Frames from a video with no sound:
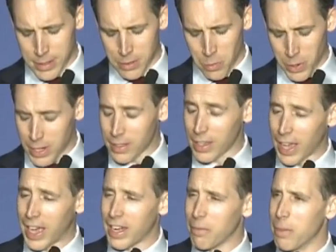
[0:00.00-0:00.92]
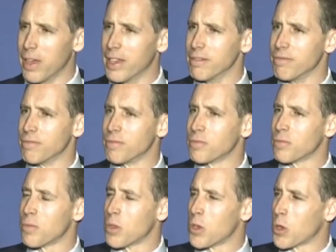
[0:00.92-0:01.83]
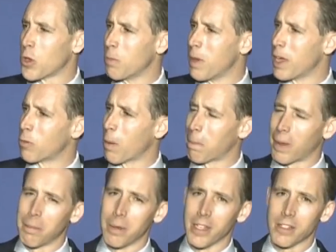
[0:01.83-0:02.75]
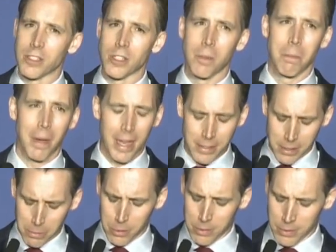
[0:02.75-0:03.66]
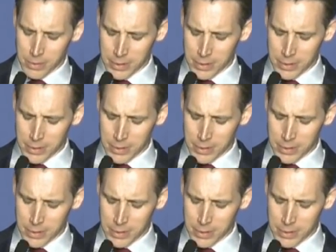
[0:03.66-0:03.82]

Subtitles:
We need the kind of men who make republics possible.